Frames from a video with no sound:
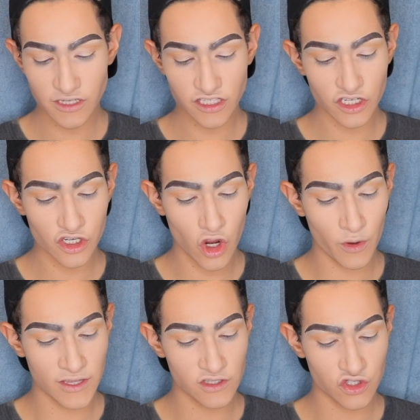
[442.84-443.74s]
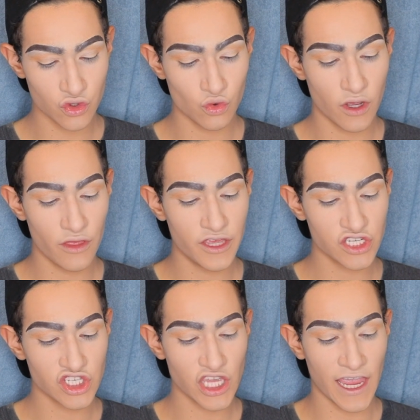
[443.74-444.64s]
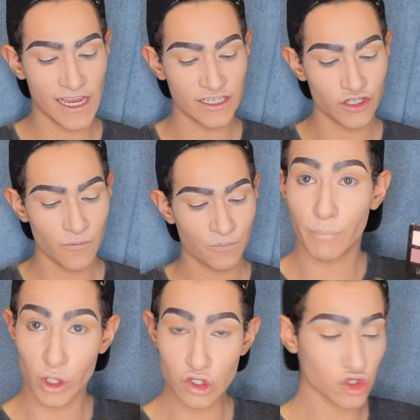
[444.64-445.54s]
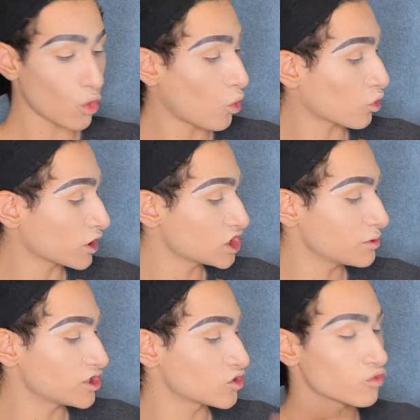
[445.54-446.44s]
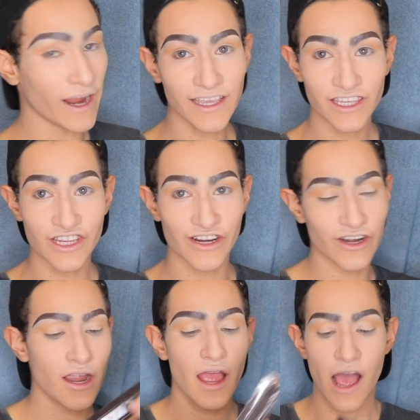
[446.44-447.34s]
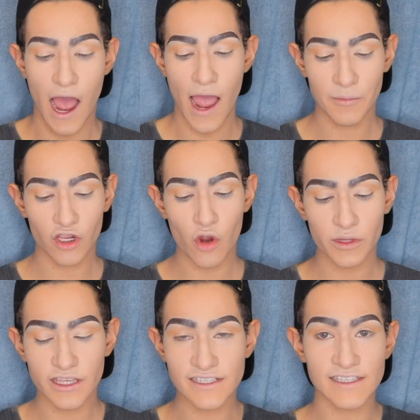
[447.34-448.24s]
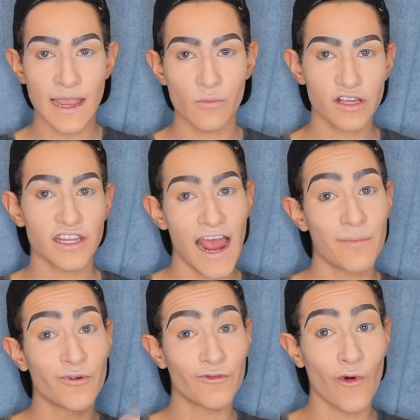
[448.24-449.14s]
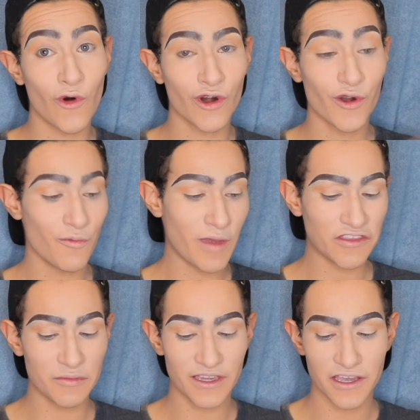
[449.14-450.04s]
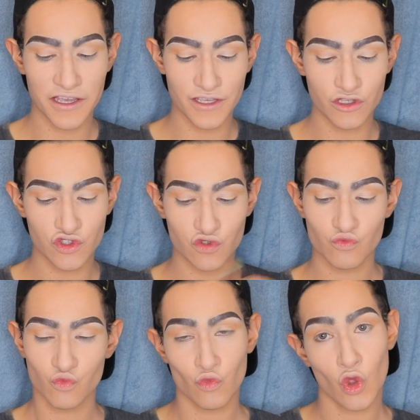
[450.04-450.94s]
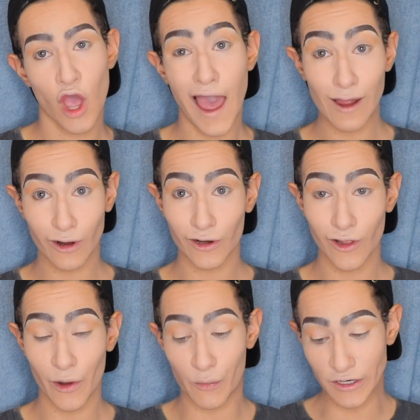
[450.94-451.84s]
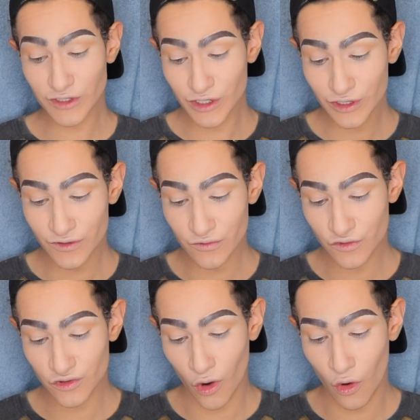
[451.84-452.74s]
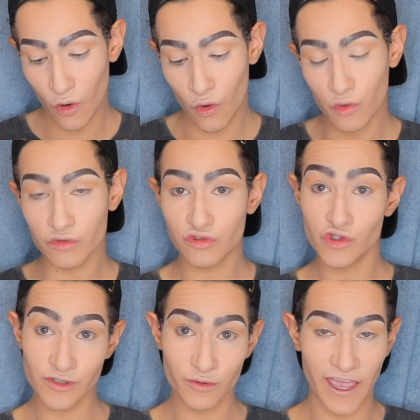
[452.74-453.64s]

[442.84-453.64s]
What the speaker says: just gonna go into the shade Burnt Orange, which is right here. I'm gonna go with the same brush that I had before, mainly because I don't got a lot of brushes, so do what you